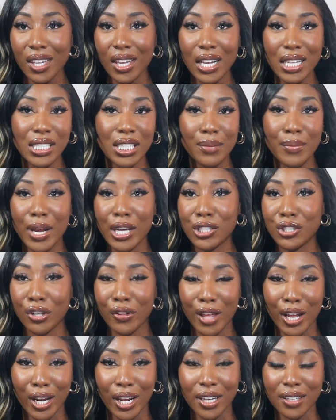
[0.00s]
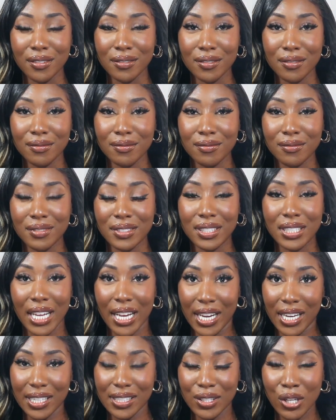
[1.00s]
to make sure that it
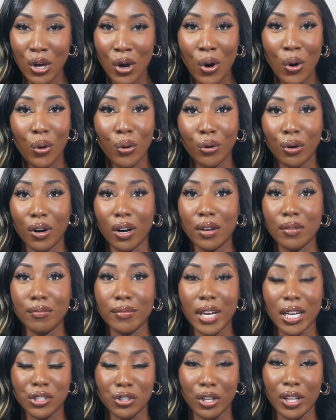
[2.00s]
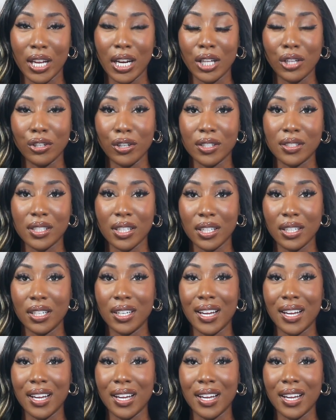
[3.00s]
stays or make sure that it looks good.